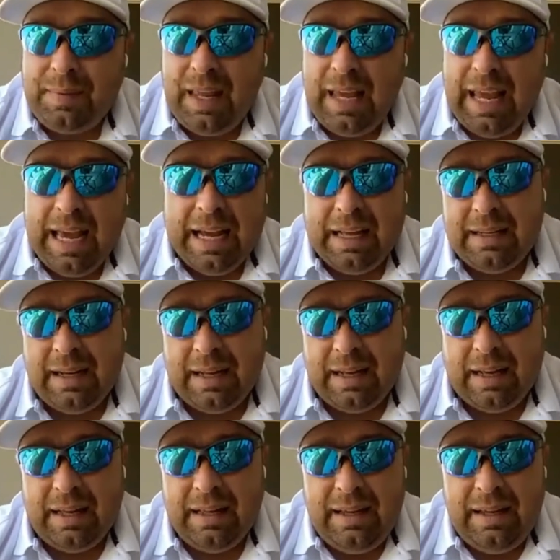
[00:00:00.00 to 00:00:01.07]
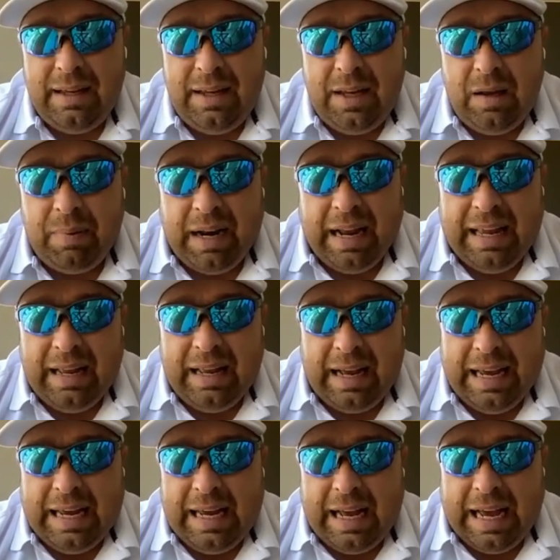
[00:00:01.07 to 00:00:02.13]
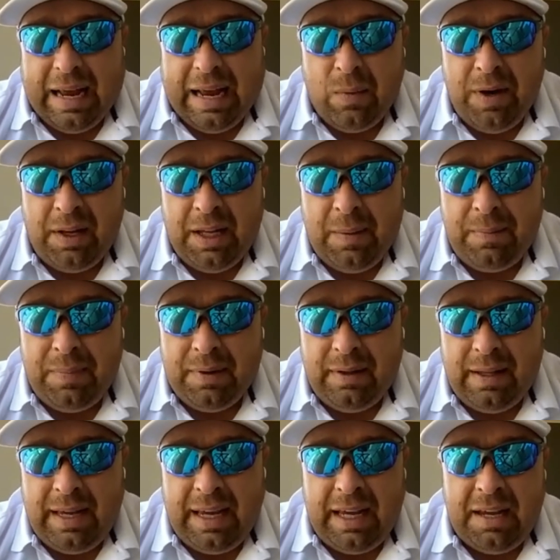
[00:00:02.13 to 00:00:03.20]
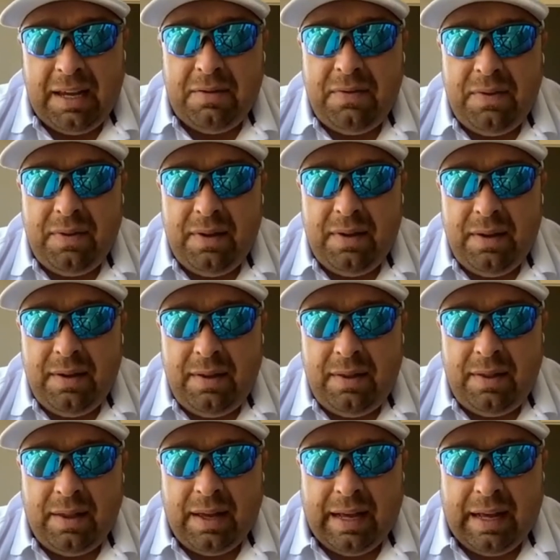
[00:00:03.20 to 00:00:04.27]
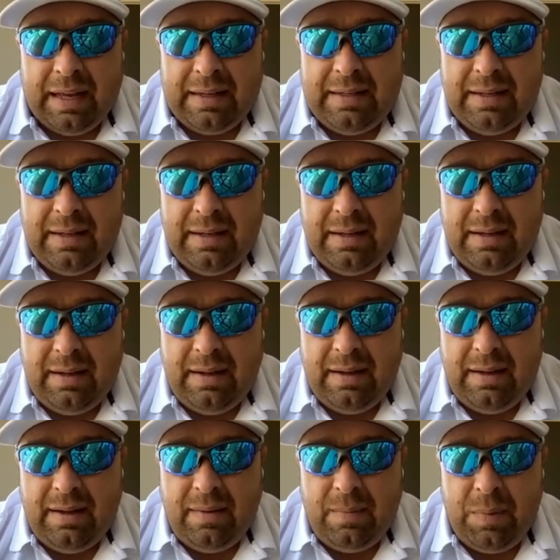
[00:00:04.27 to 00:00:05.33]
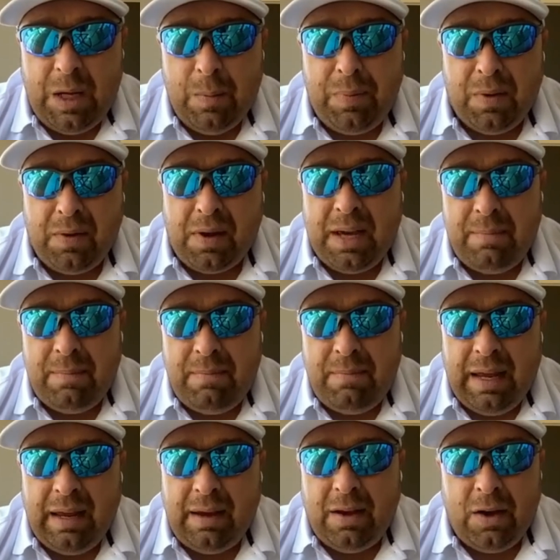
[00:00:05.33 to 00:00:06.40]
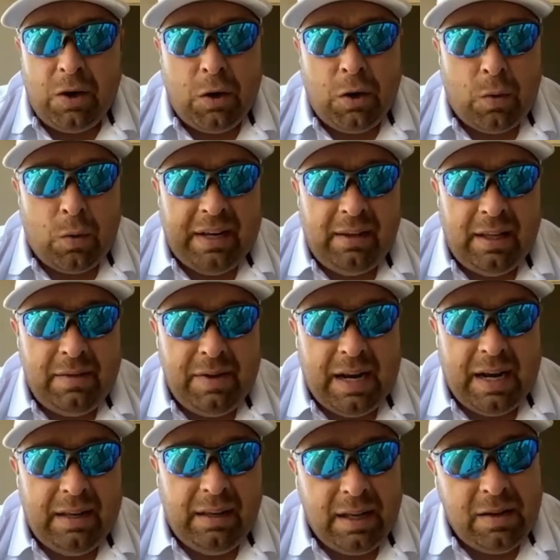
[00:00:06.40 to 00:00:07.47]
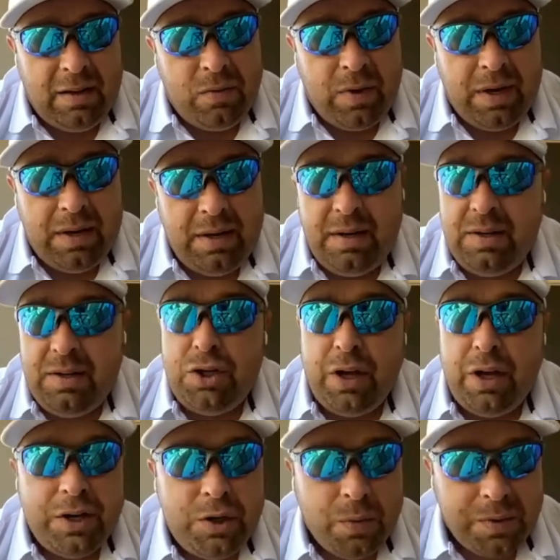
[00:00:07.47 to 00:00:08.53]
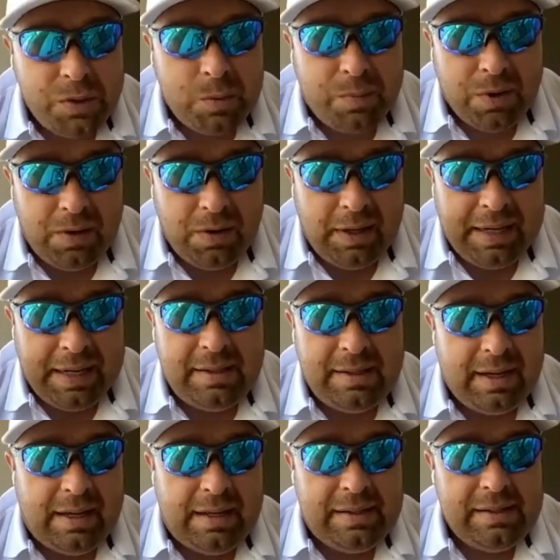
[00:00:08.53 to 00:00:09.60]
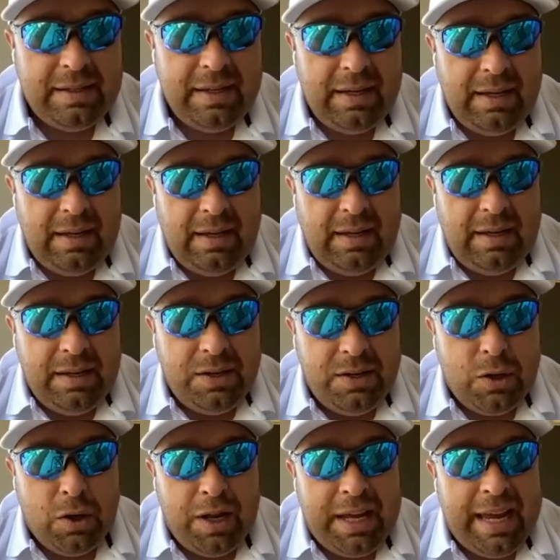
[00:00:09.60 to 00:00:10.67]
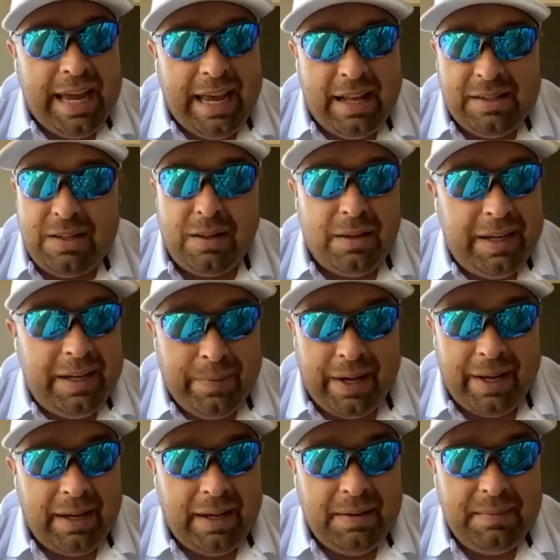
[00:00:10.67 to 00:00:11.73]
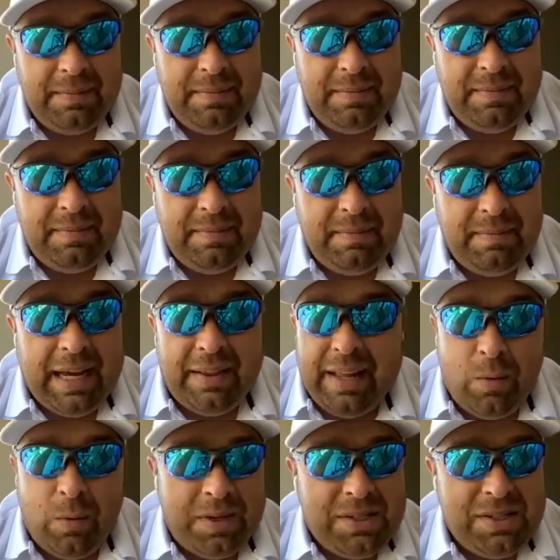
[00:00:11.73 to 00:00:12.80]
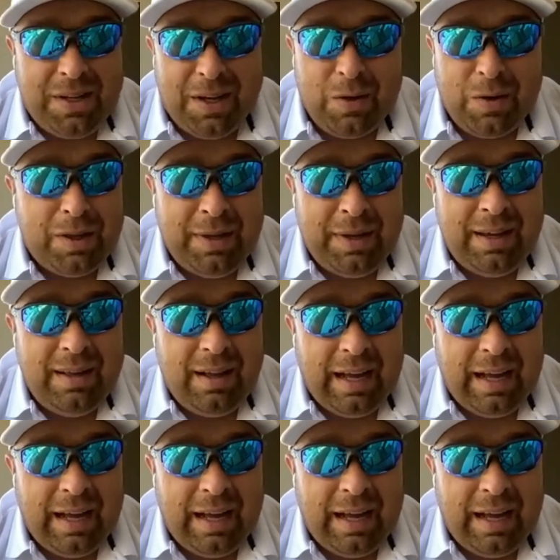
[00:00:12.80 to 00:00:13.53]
And but I really believe that people can make a great living. I love what Joshua Sperling says: dirty hands, clean money. Man, that one stuck with me.